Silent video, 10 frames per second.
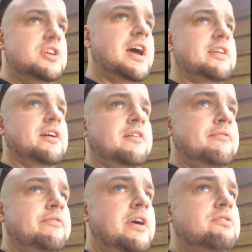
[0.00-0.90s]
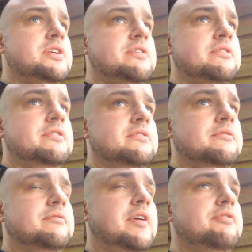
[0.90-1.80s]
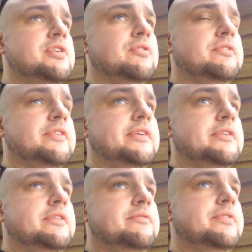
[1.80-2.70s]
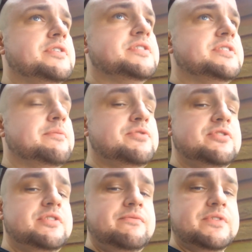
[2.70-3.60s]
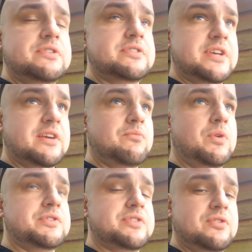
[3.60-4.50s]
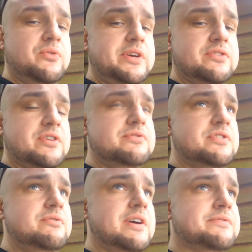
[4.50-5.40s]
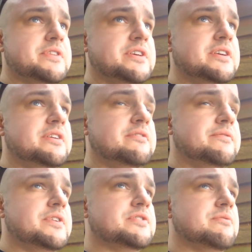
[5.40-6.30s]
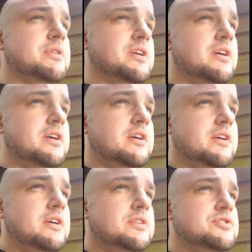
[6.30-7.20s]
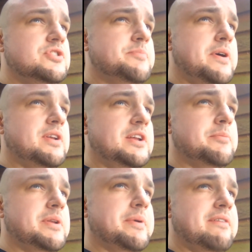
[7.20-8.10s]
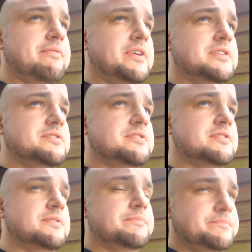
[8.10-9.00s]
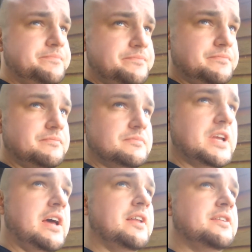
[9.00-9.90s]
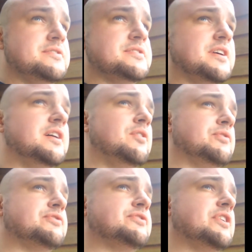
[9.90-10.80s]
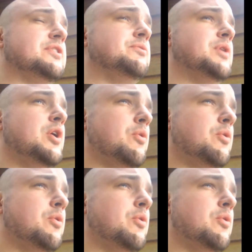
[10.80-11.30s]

had a very, very good first attempt. She's even done a second one so soon after the first one. She spoke a little bit about fitness and also